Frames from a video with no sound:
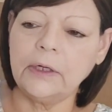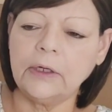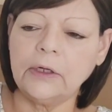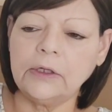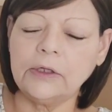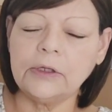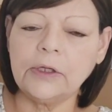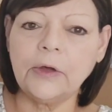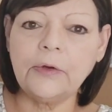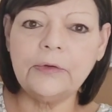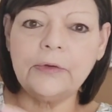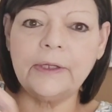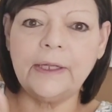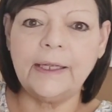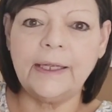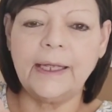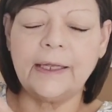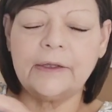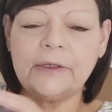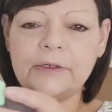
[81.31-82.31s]

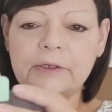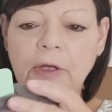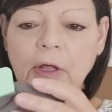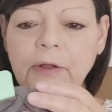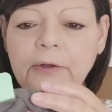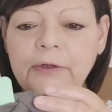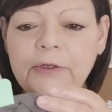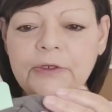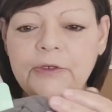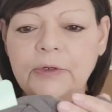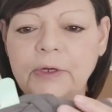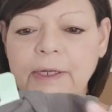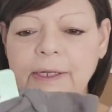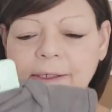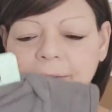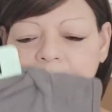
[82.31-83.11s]
clothing at the Dollar Tree.